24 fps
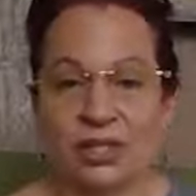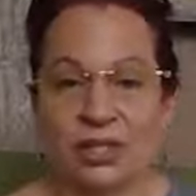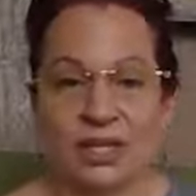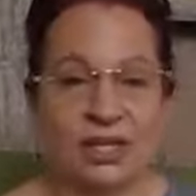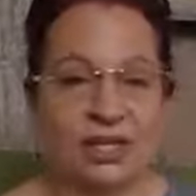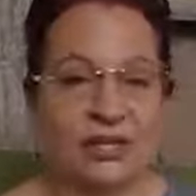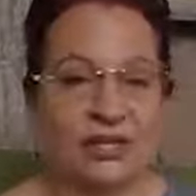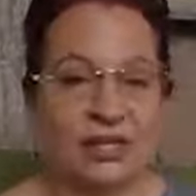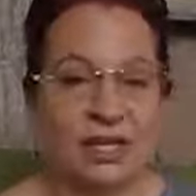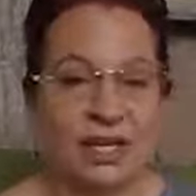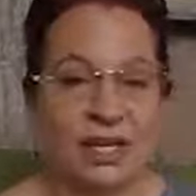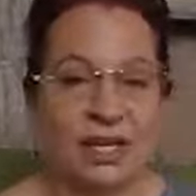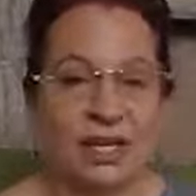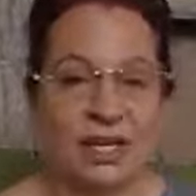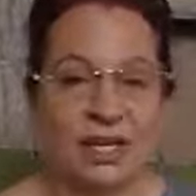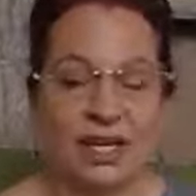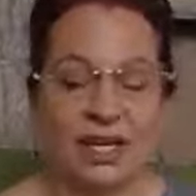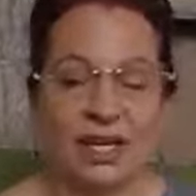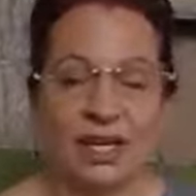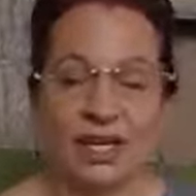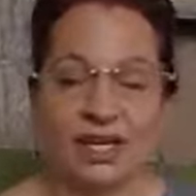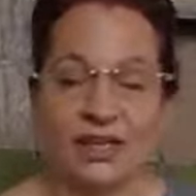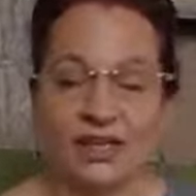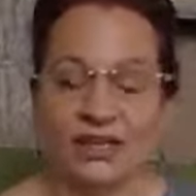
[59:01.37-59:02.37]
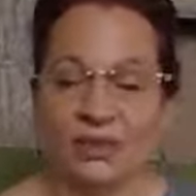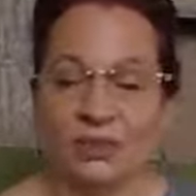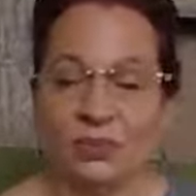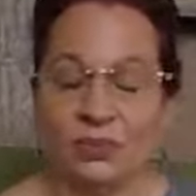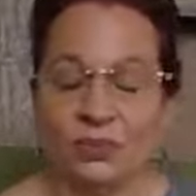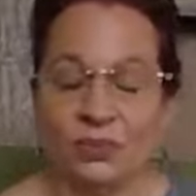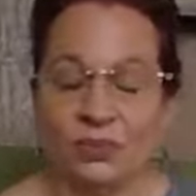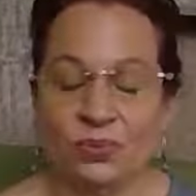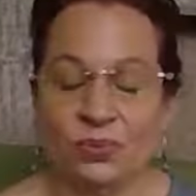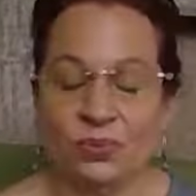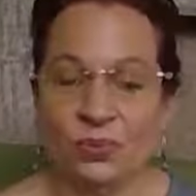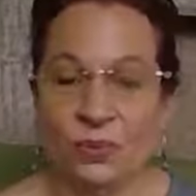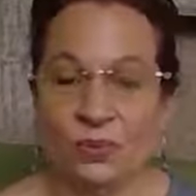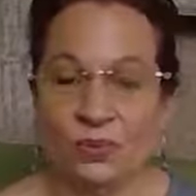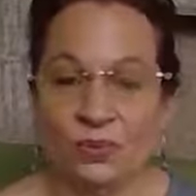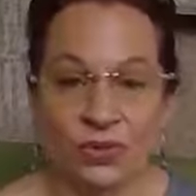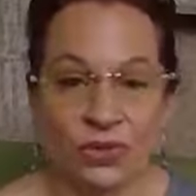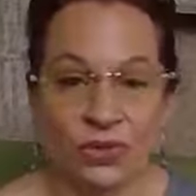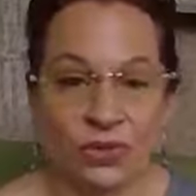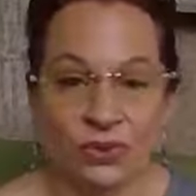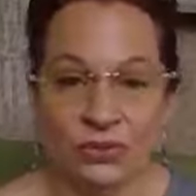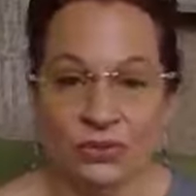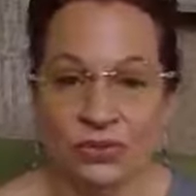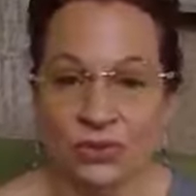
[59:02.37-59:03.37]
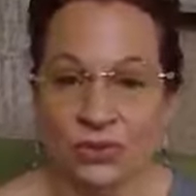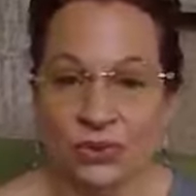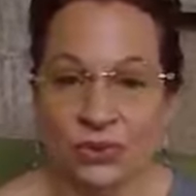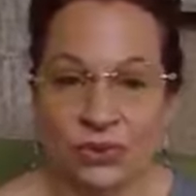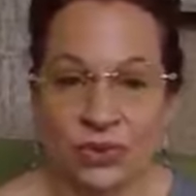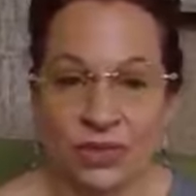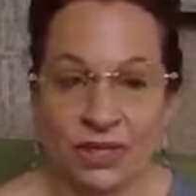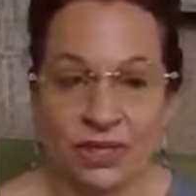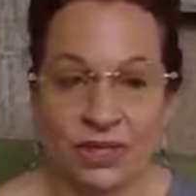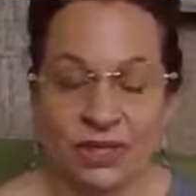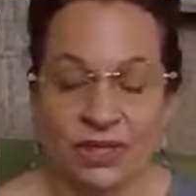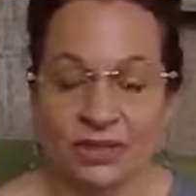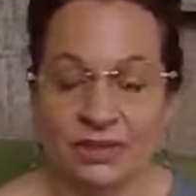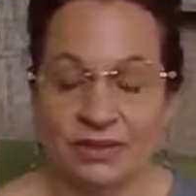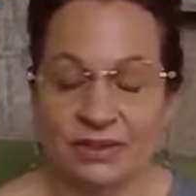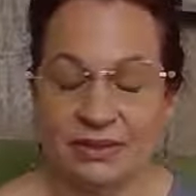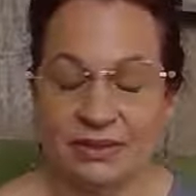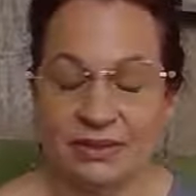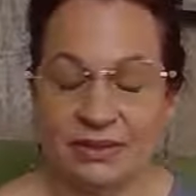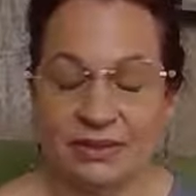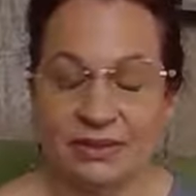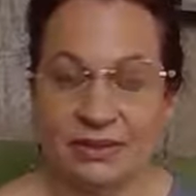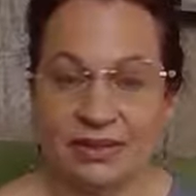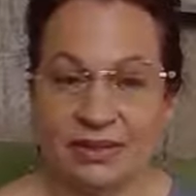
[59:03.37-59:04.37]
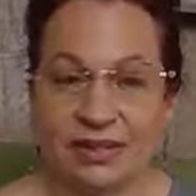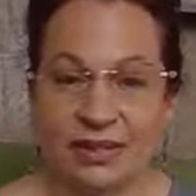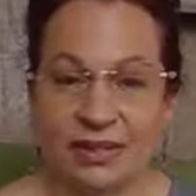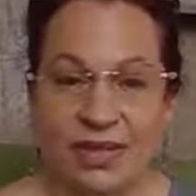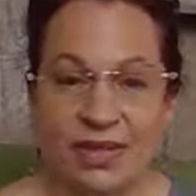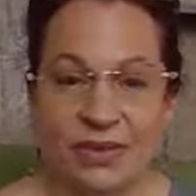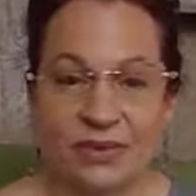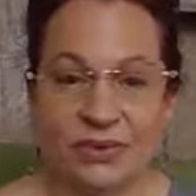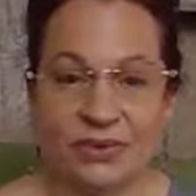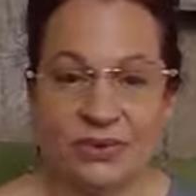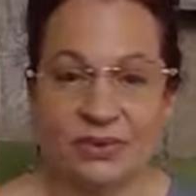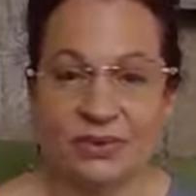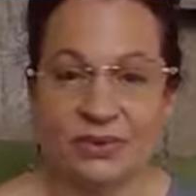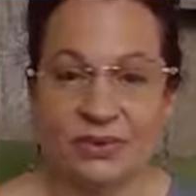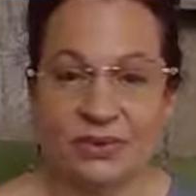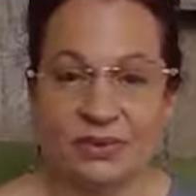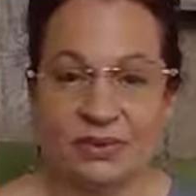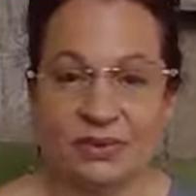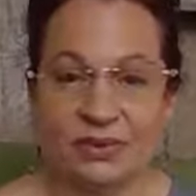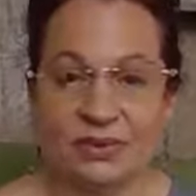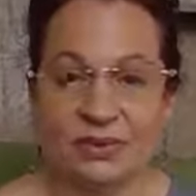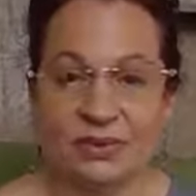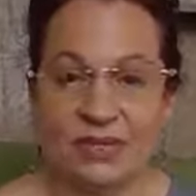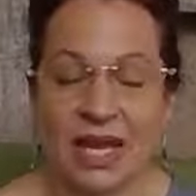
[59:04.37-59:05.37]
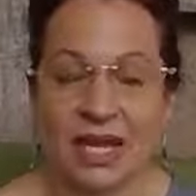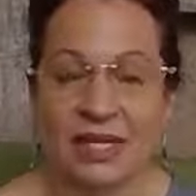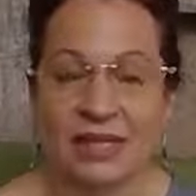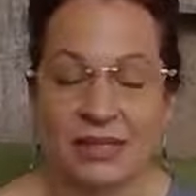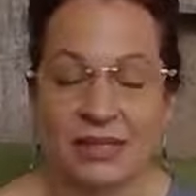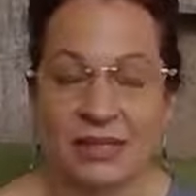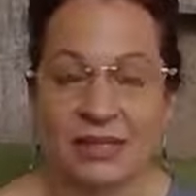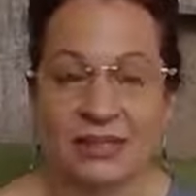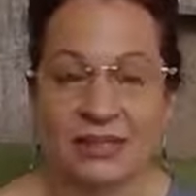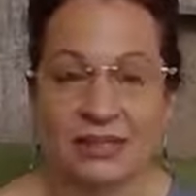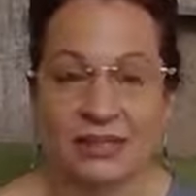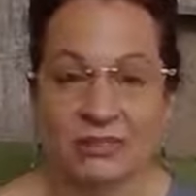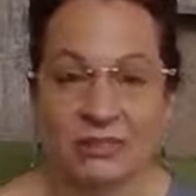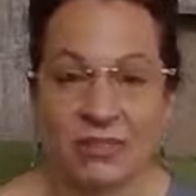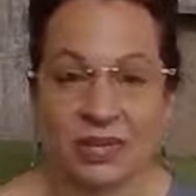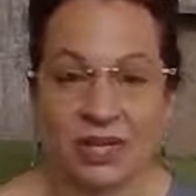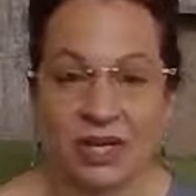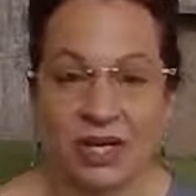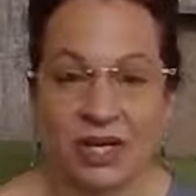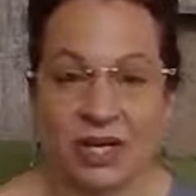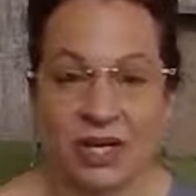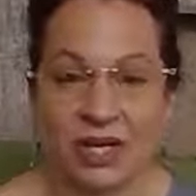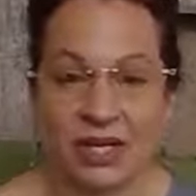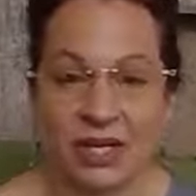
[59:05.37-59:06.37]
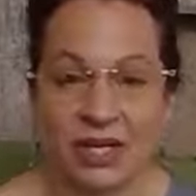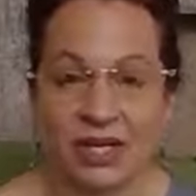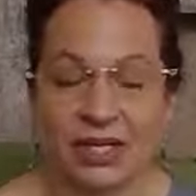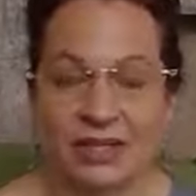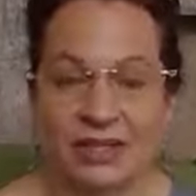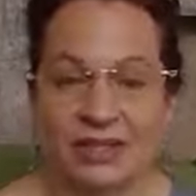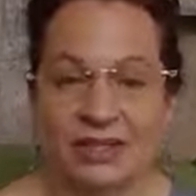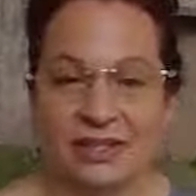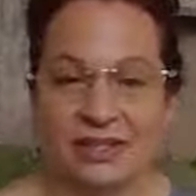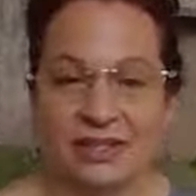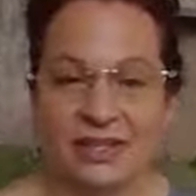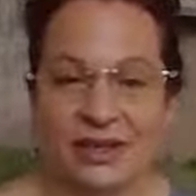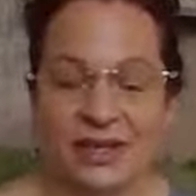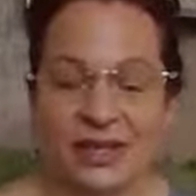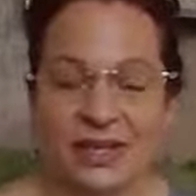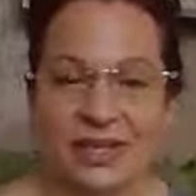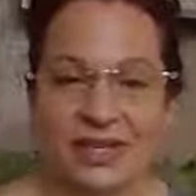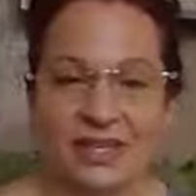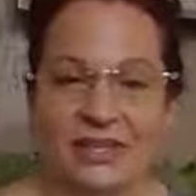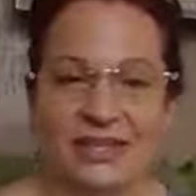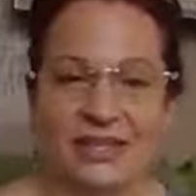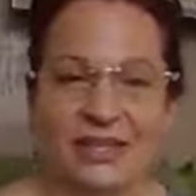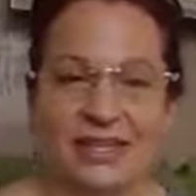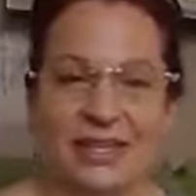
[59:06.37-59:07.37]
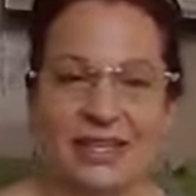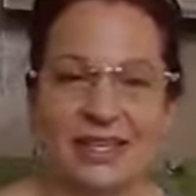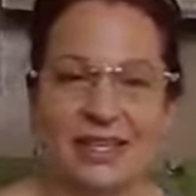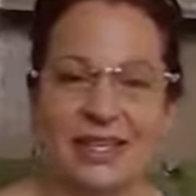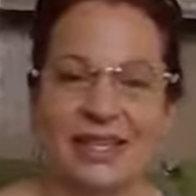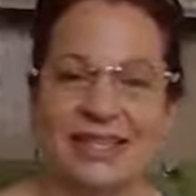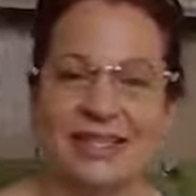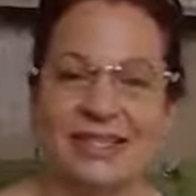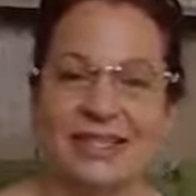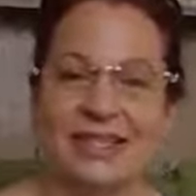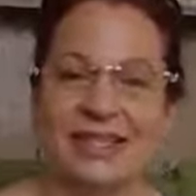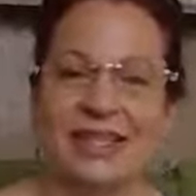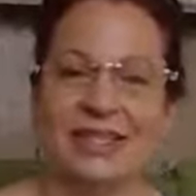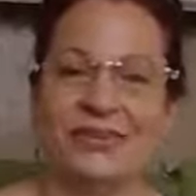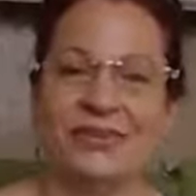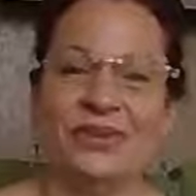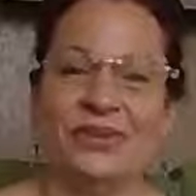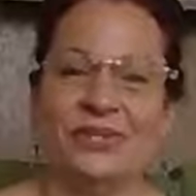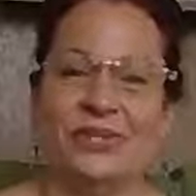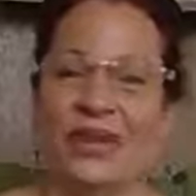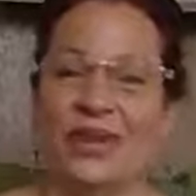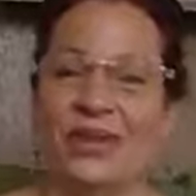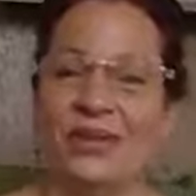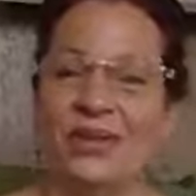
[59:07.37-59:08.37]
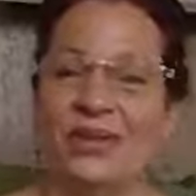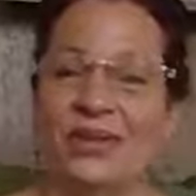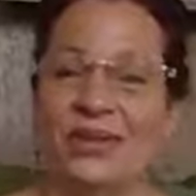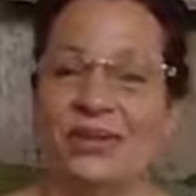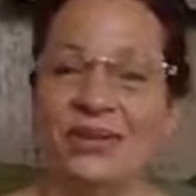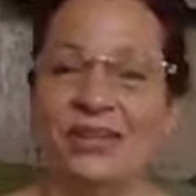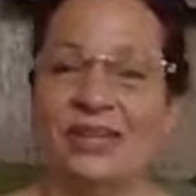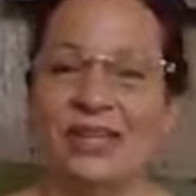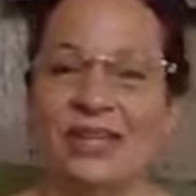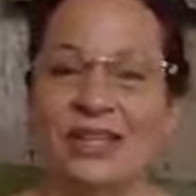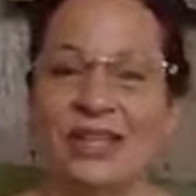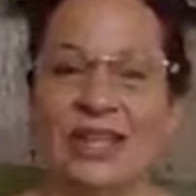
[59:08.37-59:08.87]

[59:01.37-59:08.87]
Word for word: this, and a beautiful, uh, you know, excellent spirit in it. And so he's he's gonna give you a download.